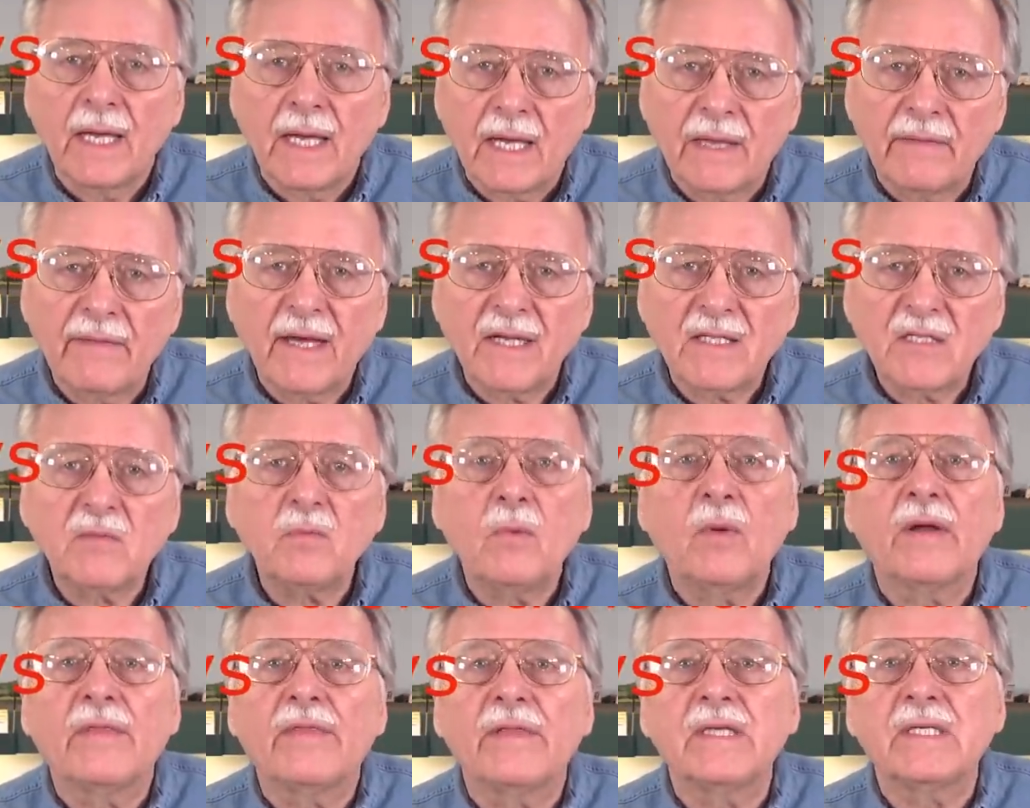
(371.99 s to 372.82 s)
And
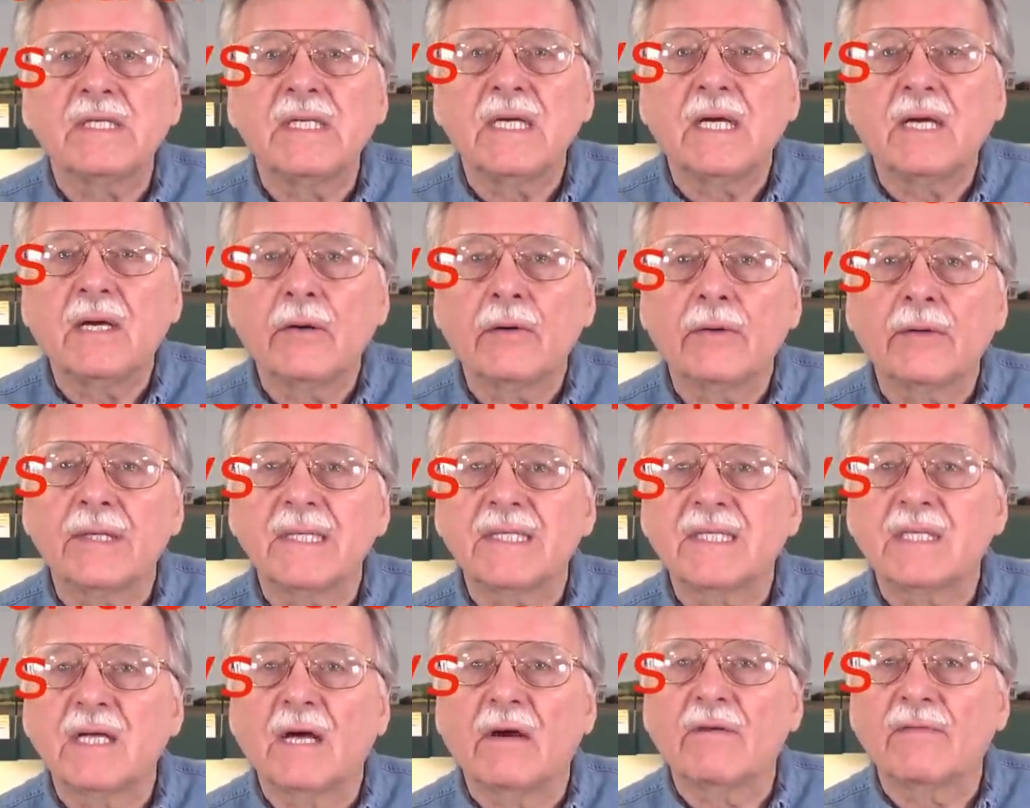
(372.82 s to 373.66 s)
that's where the decoder
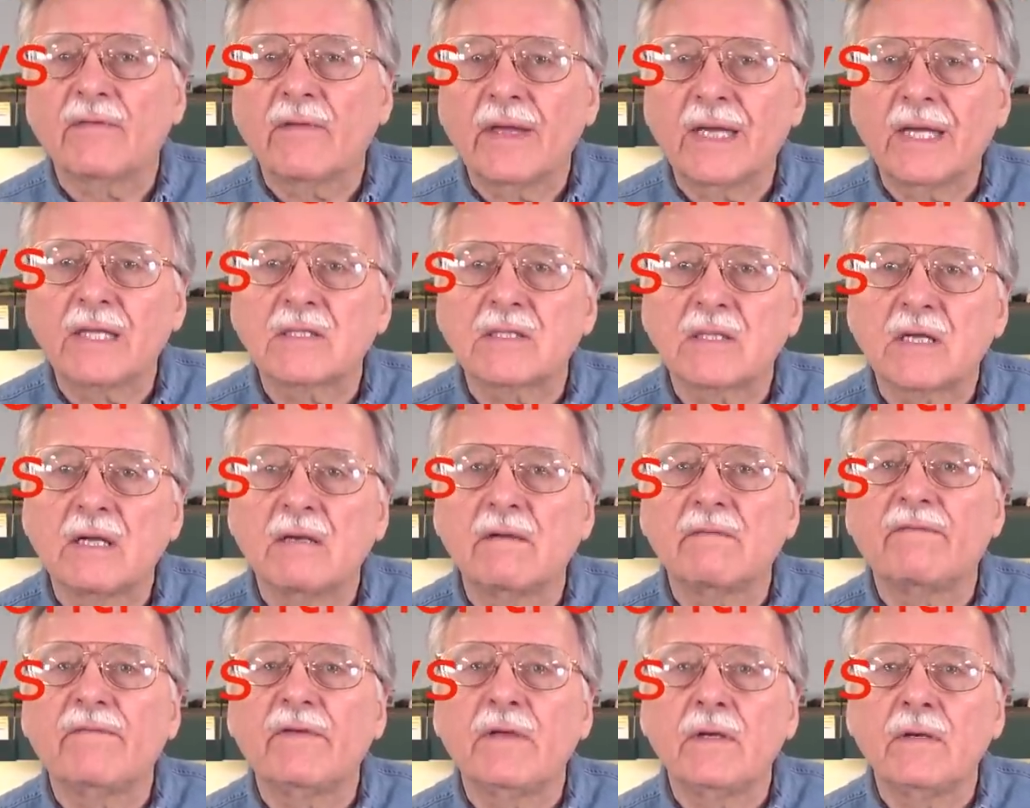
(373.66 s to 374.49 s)
itself gets
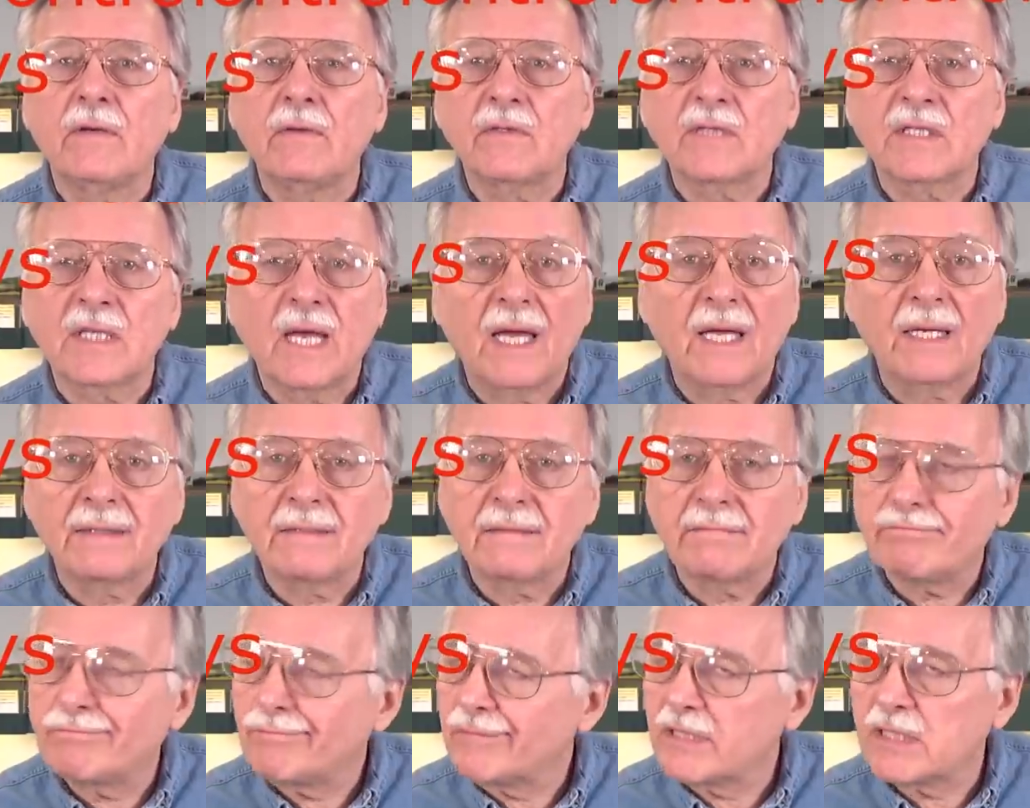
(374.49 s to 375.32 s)
confused
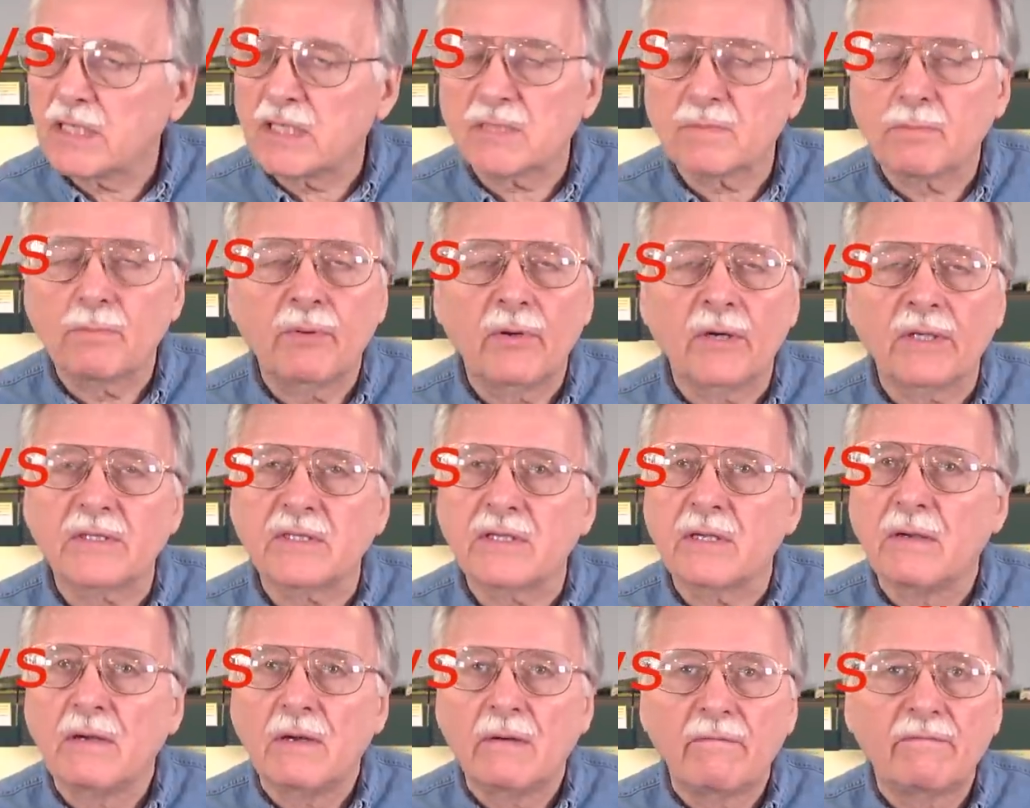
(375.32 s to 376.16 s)
and just
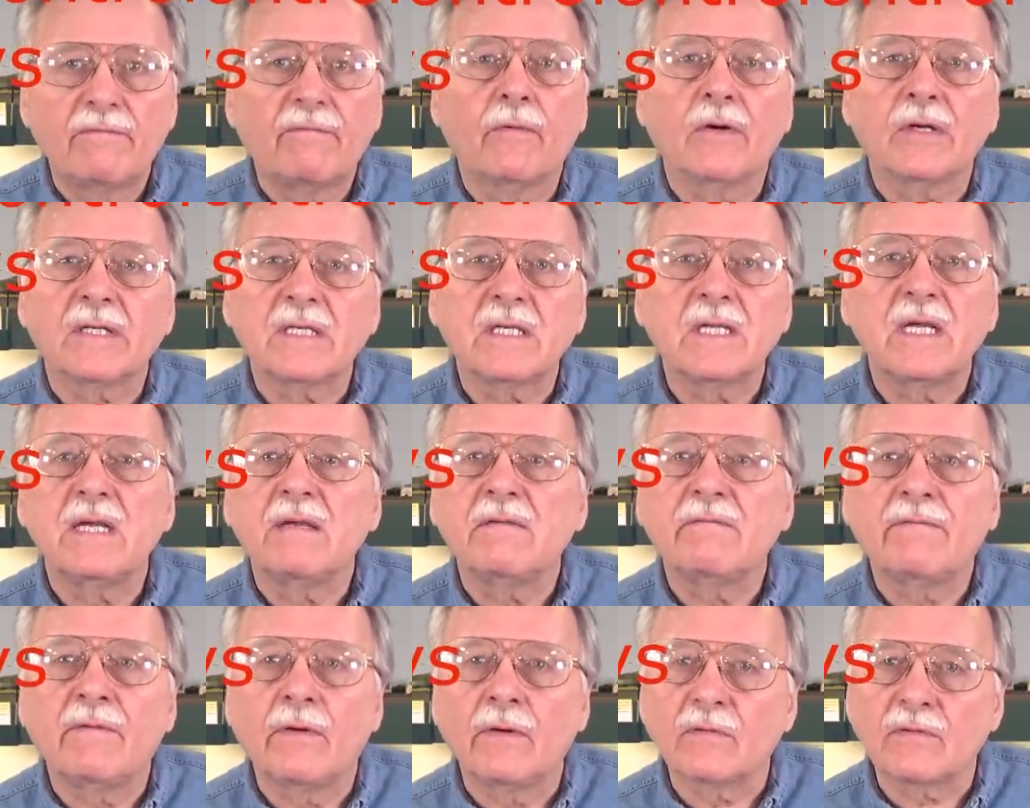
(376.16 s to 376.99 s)
puts
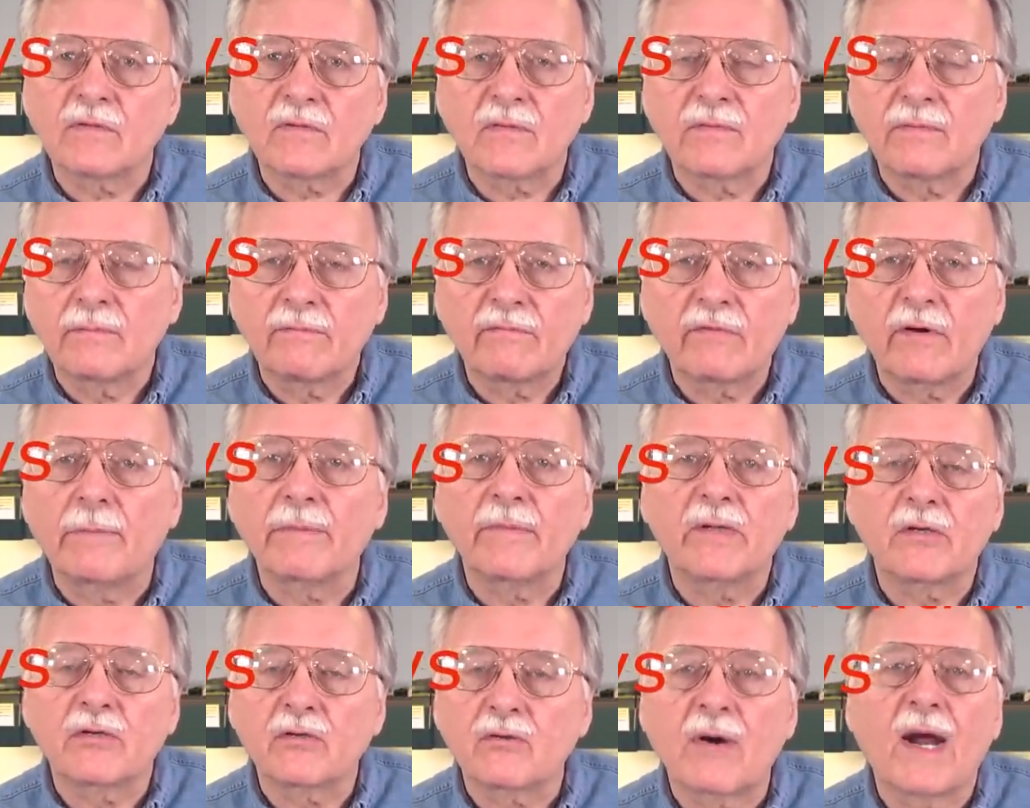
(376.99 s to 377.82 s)
fourteen volts
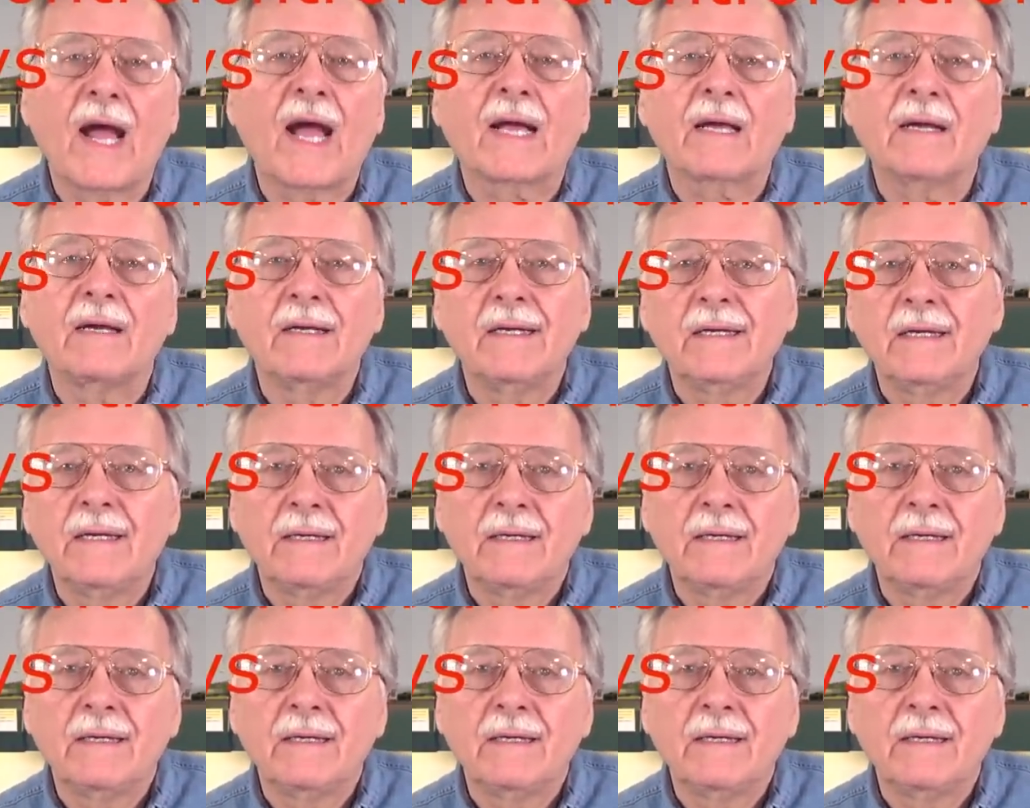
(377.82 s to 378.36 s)
from the track.